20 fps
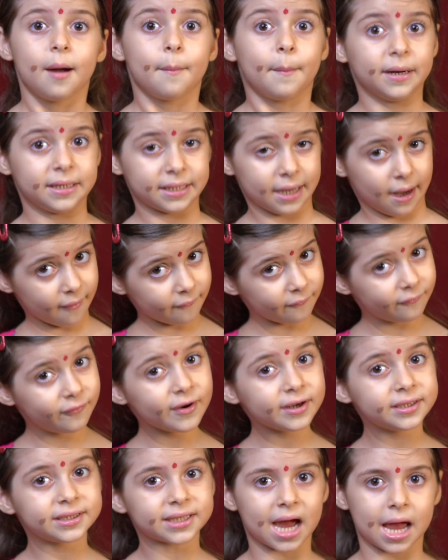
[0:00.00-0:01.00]
But
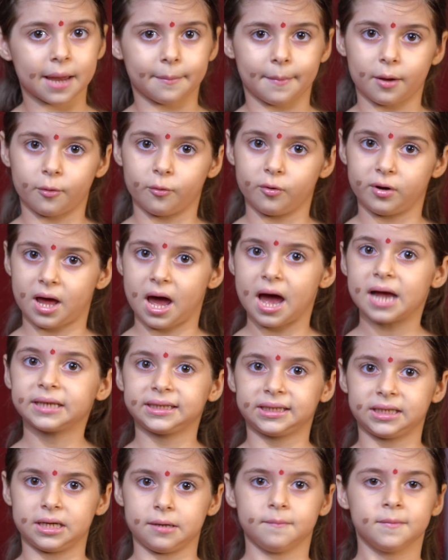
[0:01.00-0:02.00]
every time I would
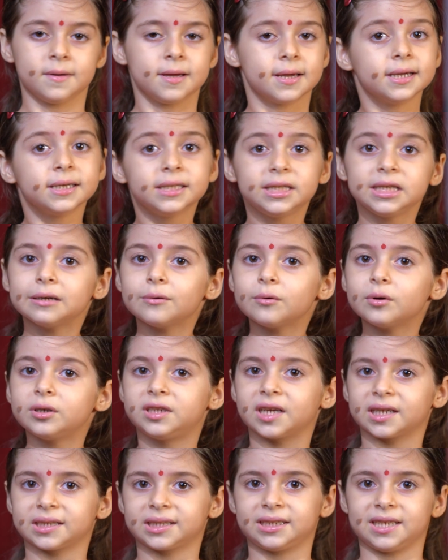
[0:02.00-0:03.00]
ask him, he would
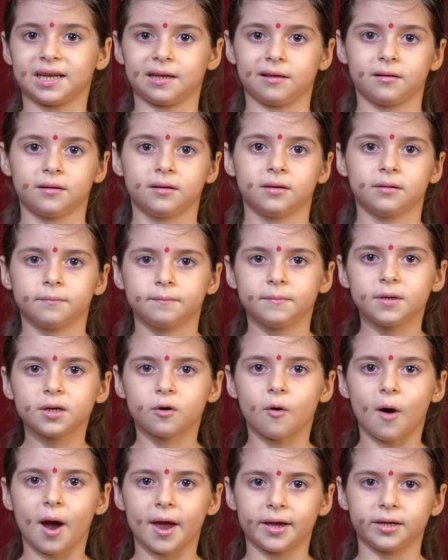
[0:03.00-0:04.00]
just tell, be
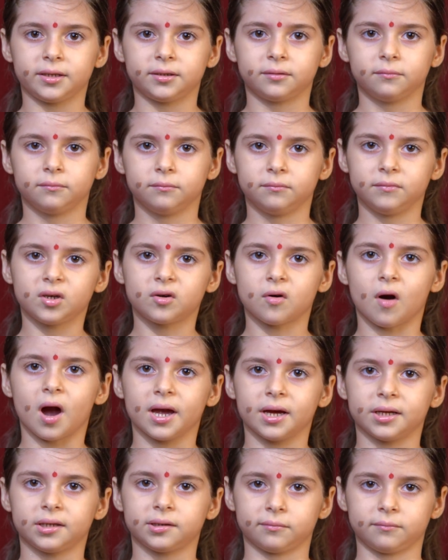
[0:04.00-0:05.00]
quiet, be
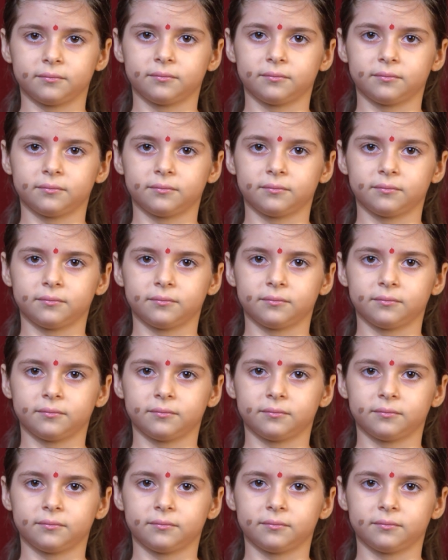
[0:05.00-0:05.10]
quiet.